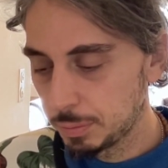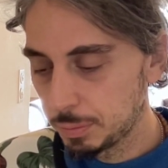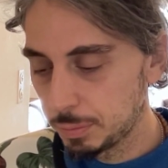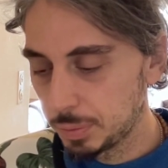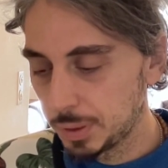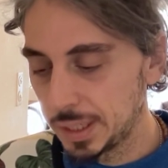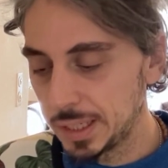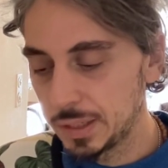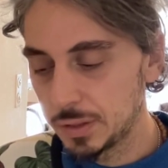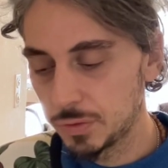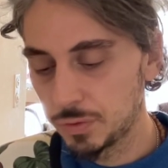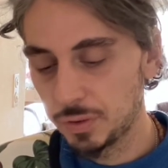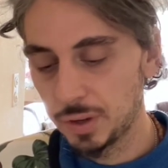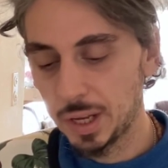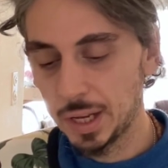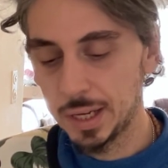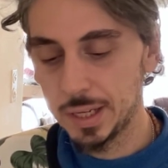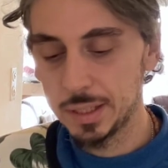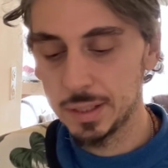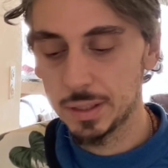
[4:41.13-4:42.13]
please
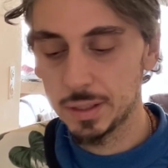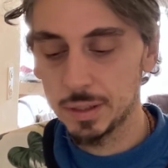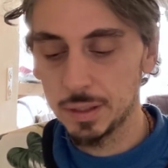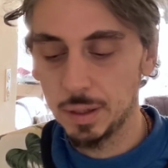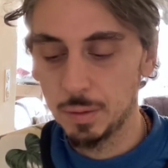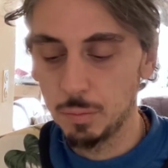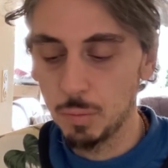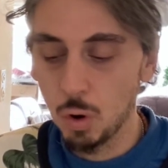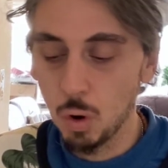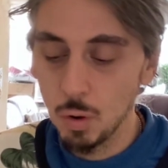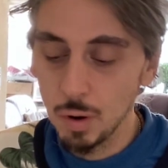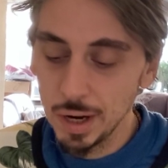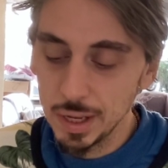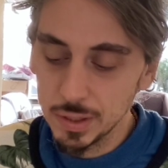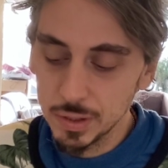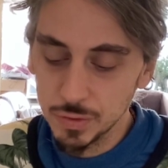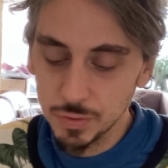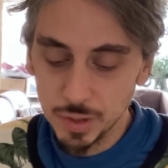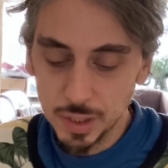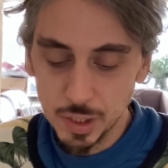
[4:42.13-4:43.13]
find a more or
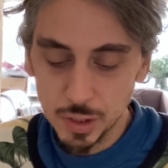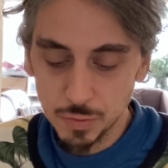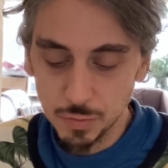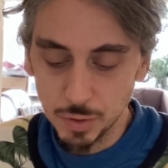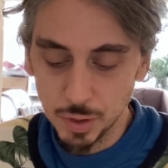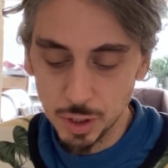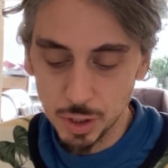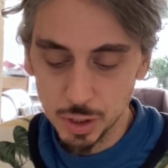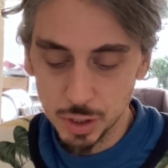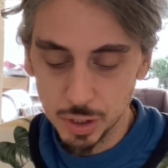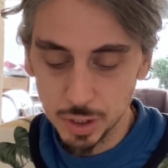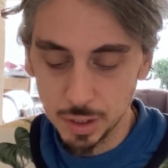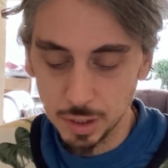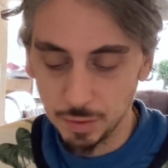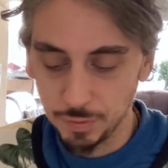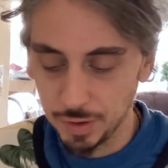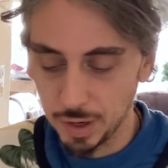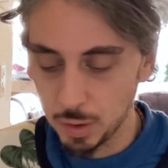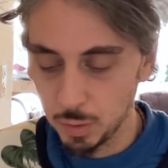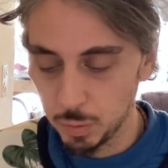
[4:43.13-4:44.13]
less finished version
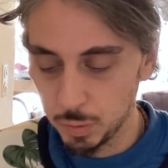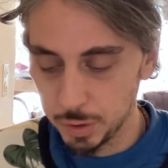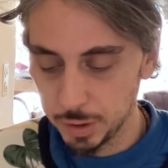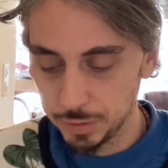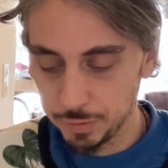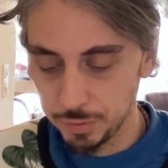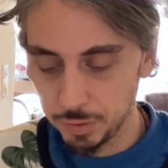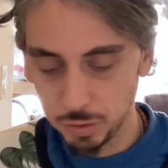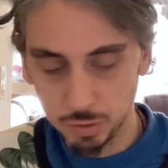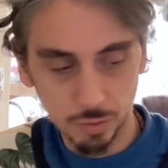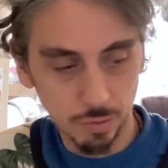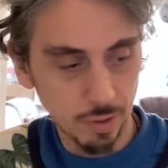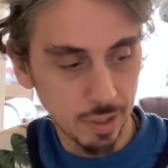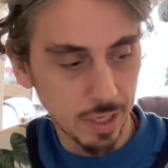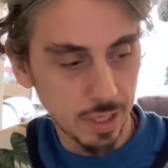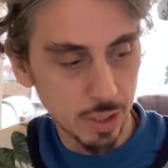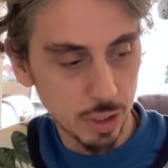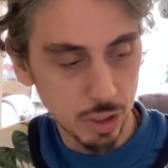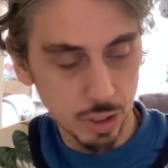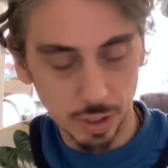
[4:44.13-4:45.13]
of our wonderful
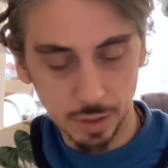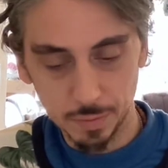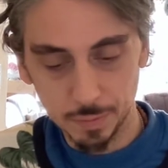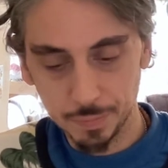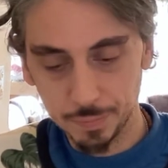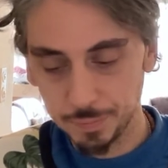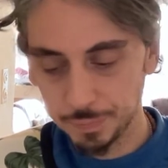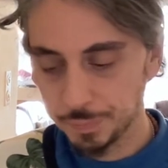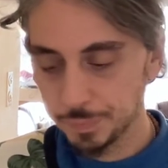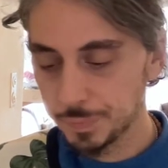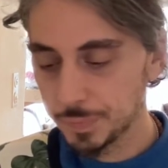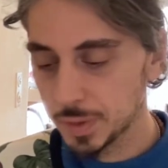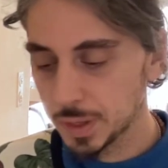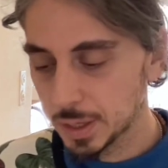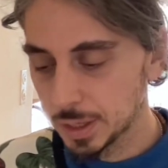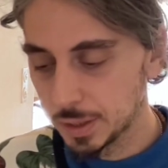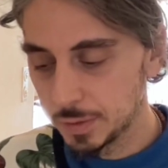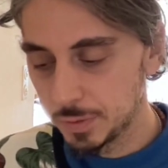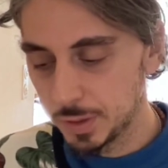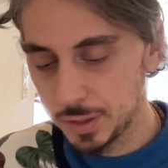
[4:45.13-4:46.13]
creation.
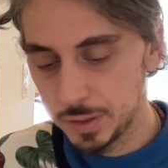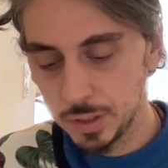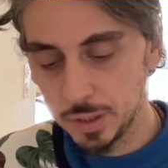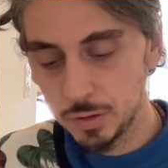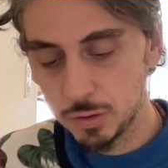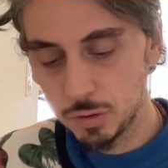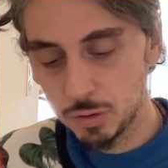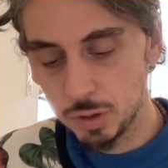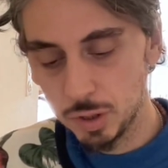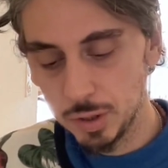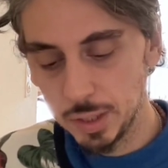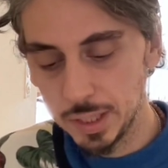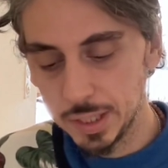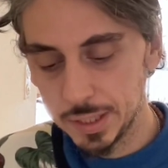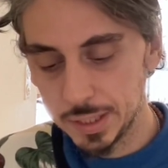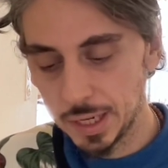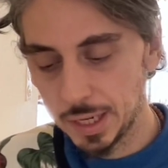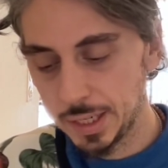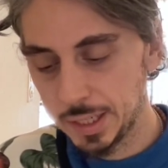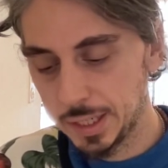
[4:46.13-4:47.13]
This is truly a
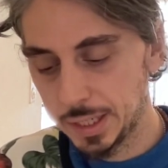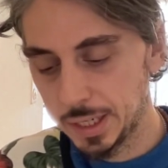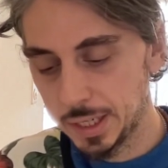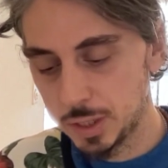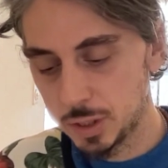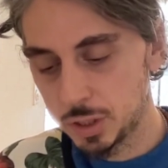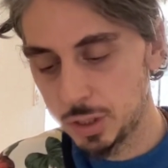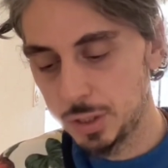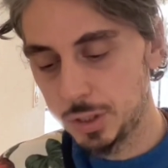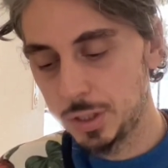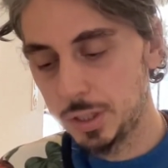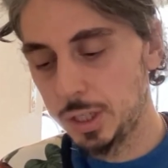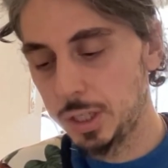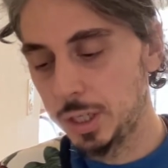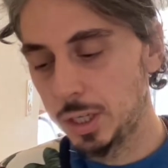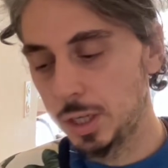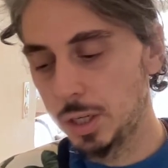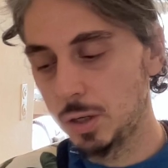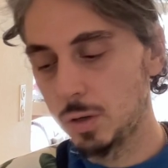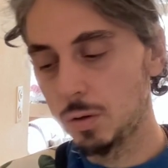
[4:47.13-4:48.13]
dedication to
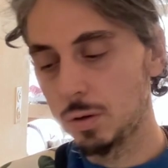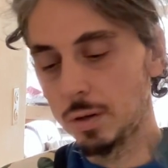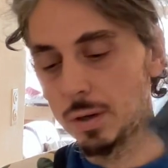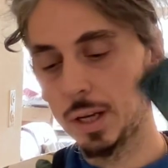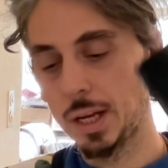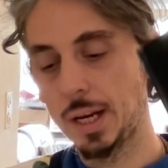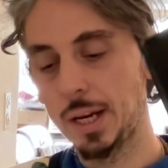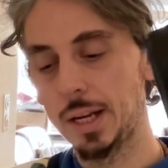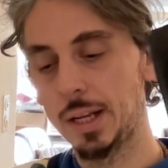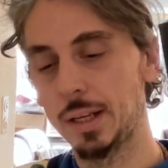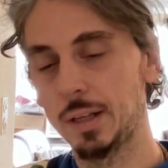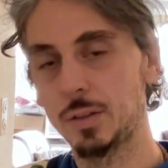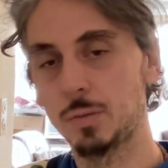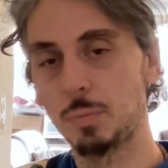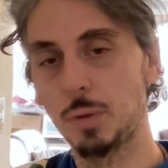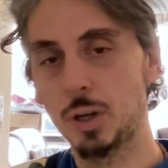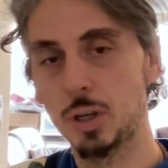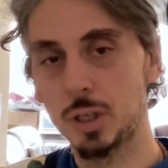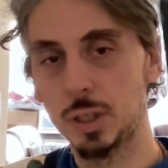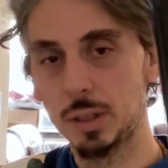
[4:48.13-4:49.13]
you and an
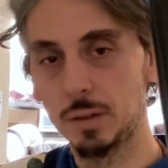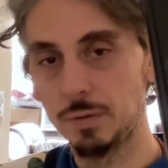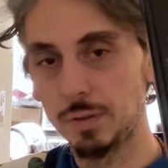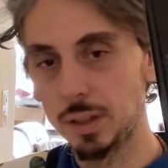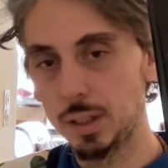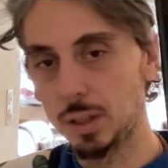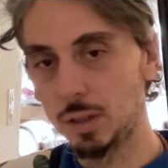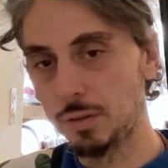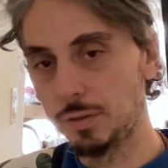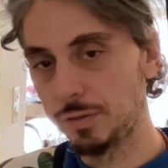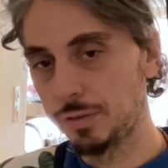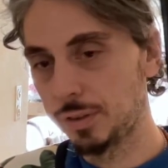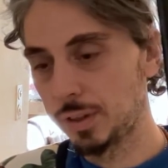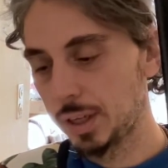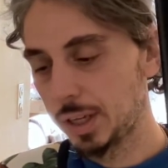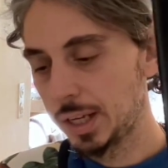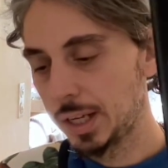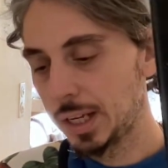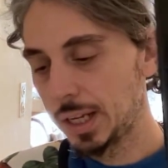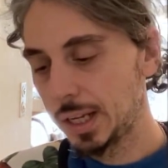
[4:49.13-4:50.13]
expression of love
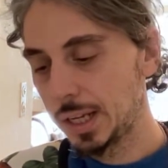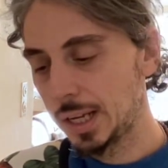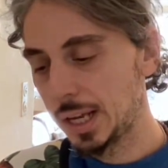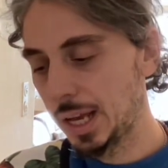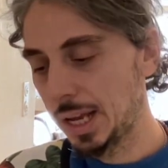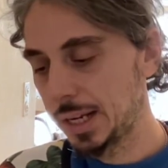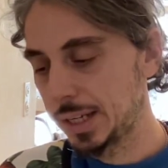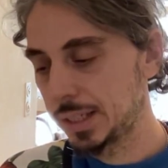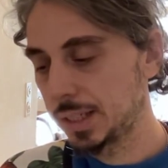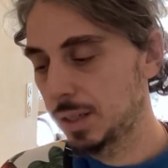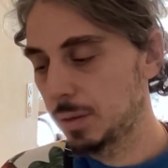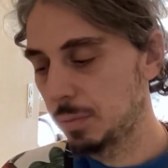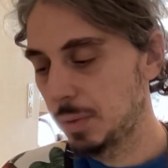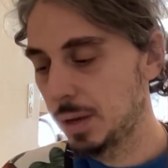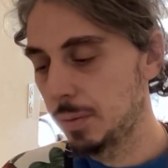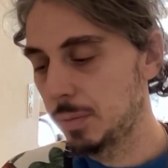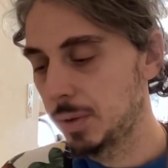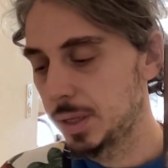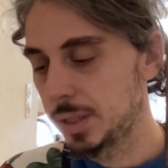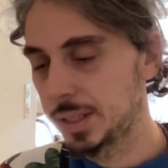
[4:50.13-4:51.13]
and
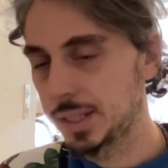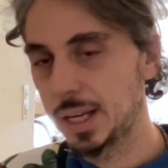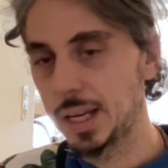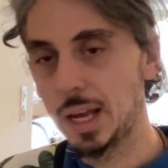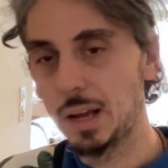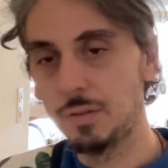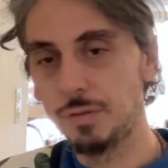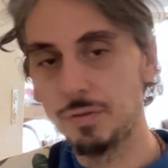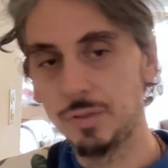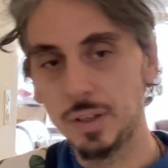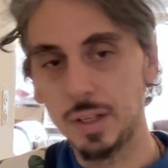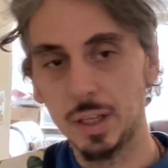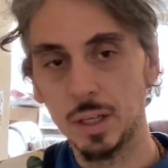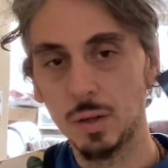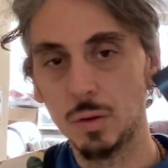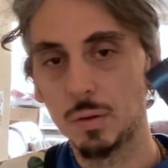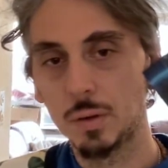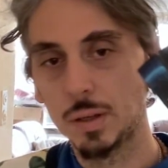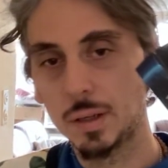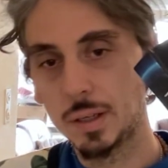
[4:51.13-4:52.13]
commitment I have for
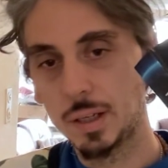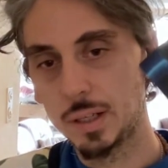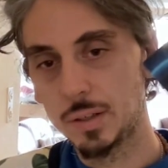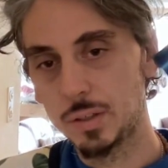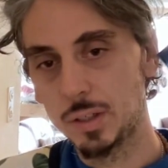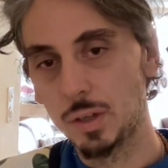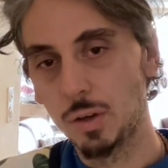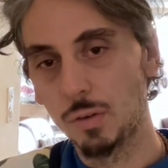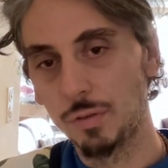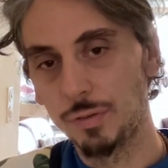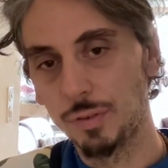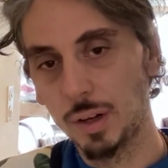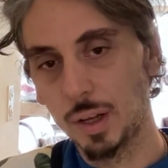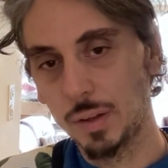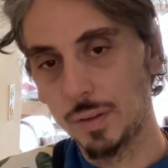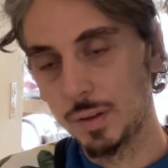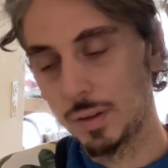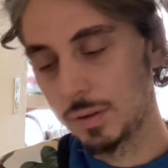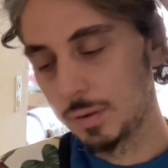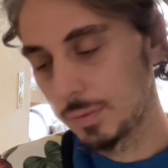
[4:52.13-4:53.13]
you as your
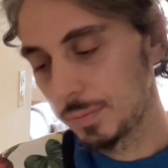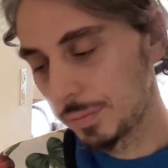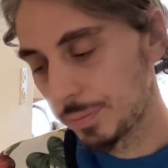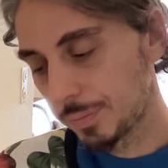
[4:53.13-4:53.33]
father.